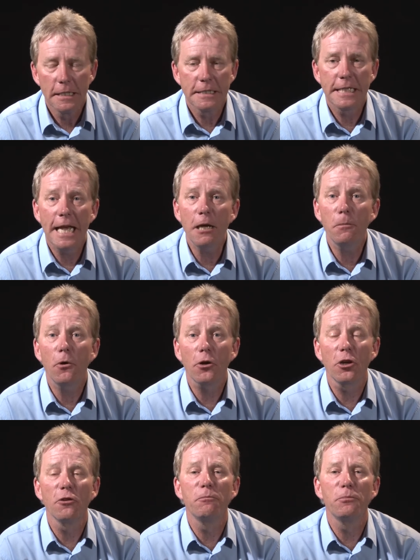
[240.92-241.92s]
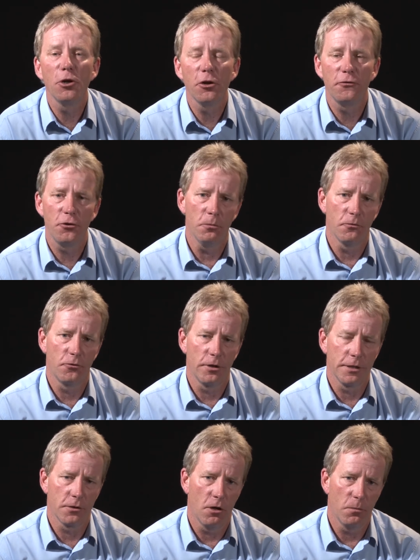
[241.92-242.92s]
Take a bottle of perfume, for
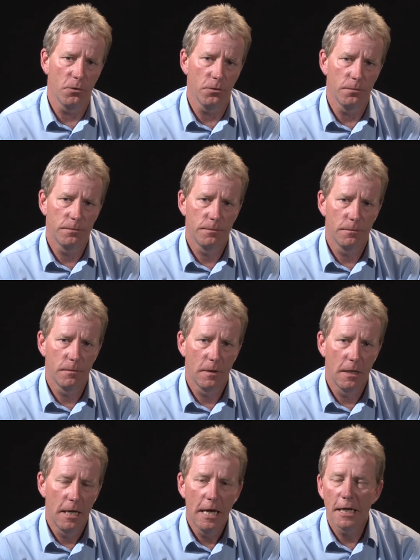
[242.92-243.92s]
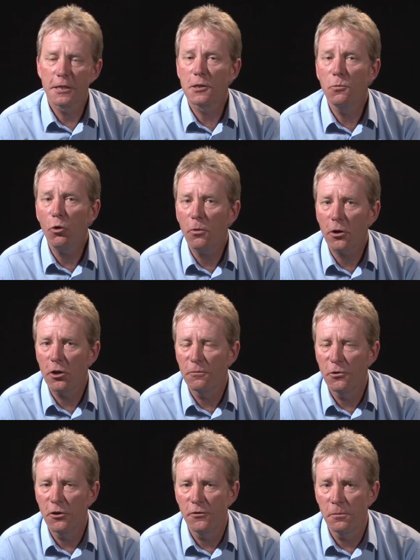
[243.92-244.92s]
example. A small bottle of
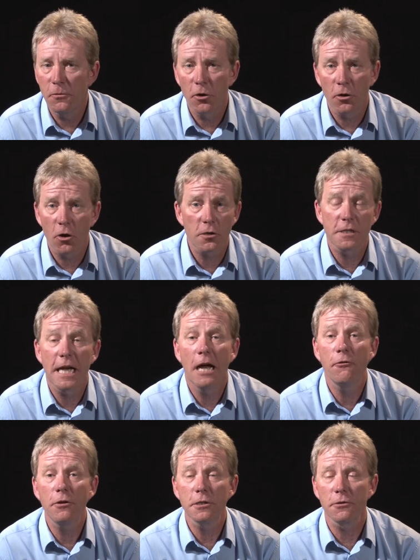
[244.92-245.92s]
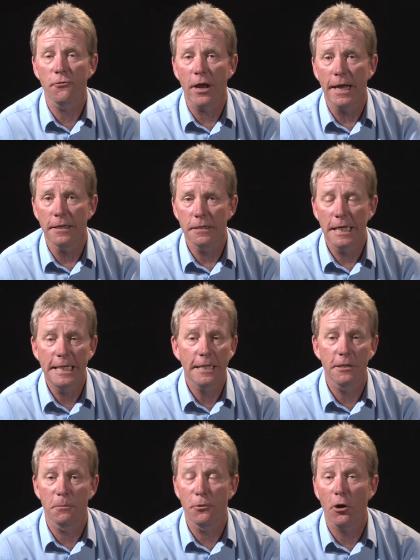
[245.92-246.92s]
perfume can cost hundreds of rands, and
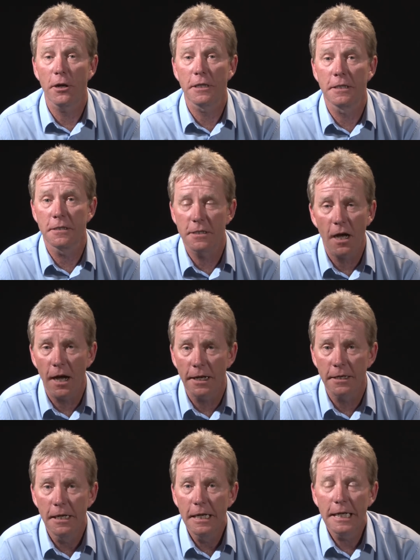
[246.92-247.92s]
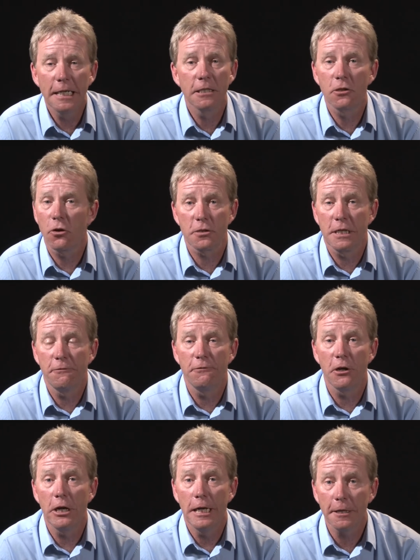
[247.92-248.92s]
yet the product inside is costing
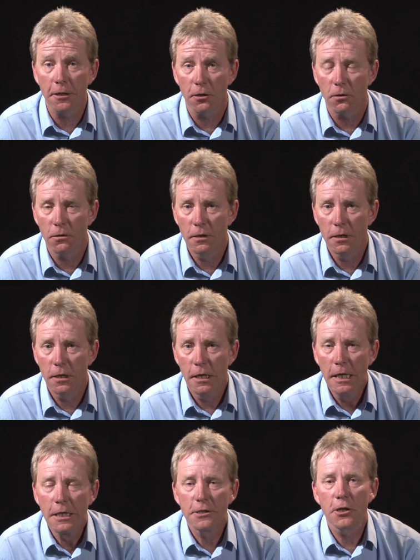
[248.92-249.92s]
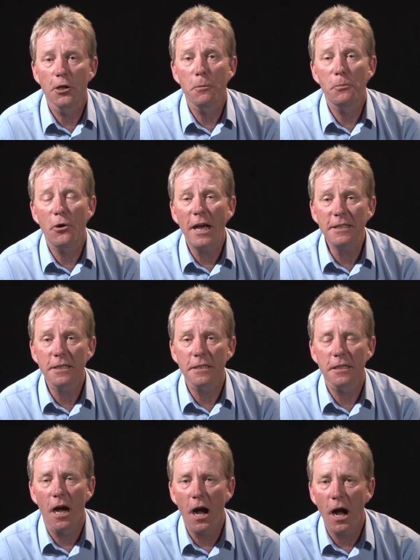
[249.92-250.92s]
very little. So the price
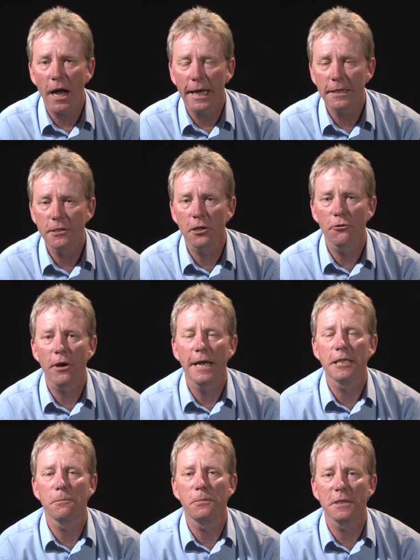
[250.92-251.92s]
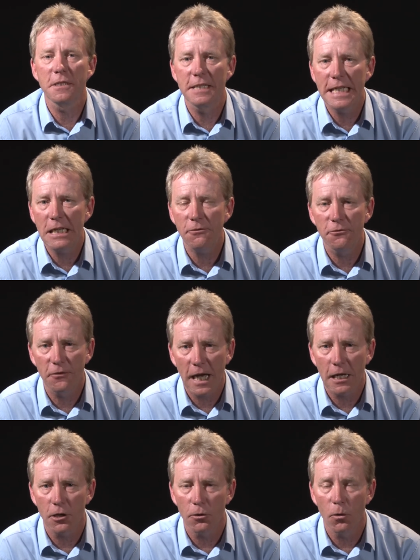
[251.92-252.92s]
is high to create a perceived
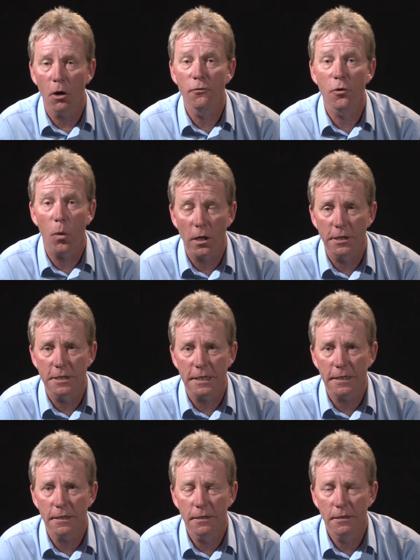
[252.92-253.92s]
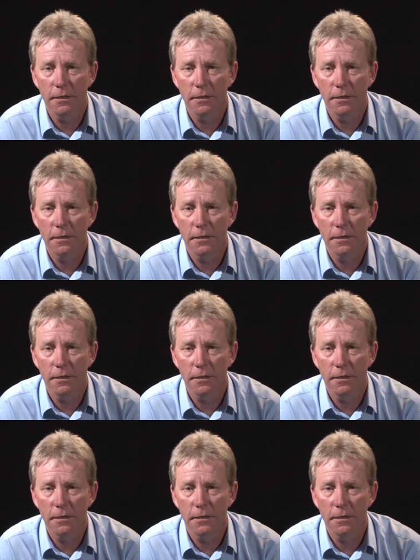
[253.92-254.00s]
value of quality.